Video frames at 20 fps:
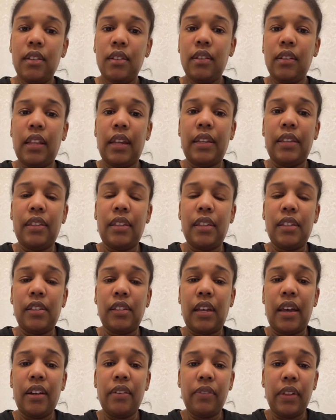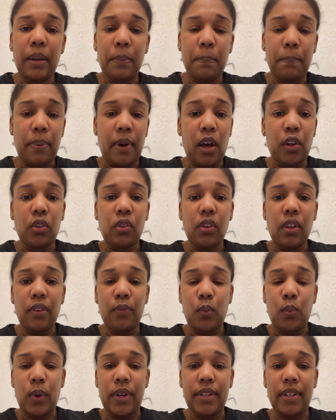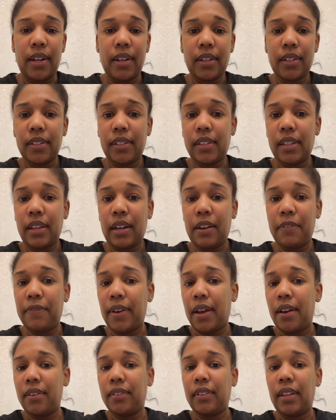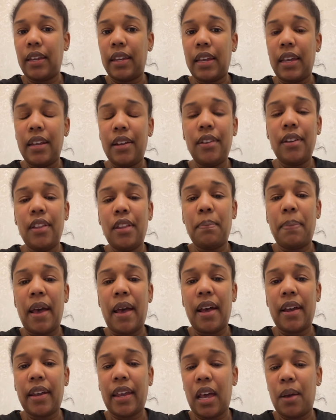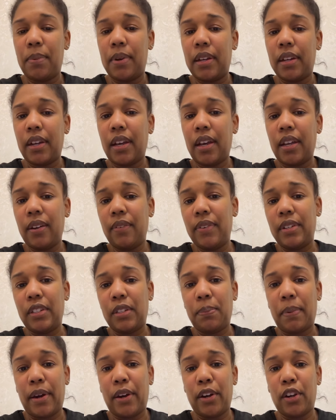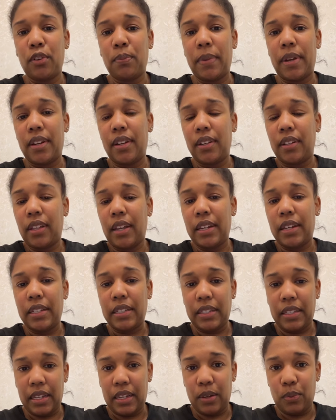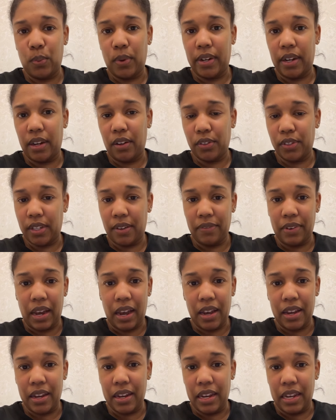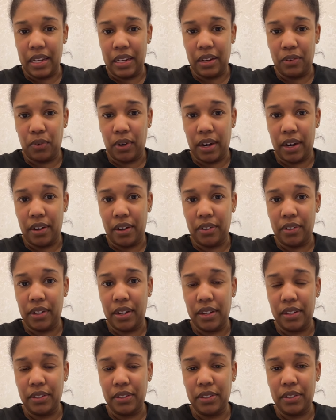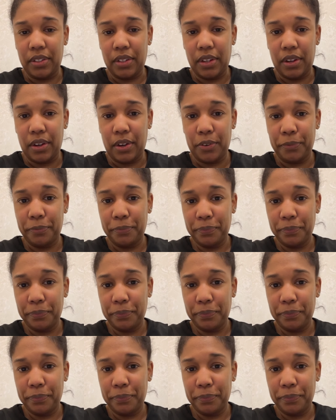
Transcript: like this kind of like bottle of Windex that I found like hidden in the back cabinet kind of inspired me to like see what else I've got hidden around. And so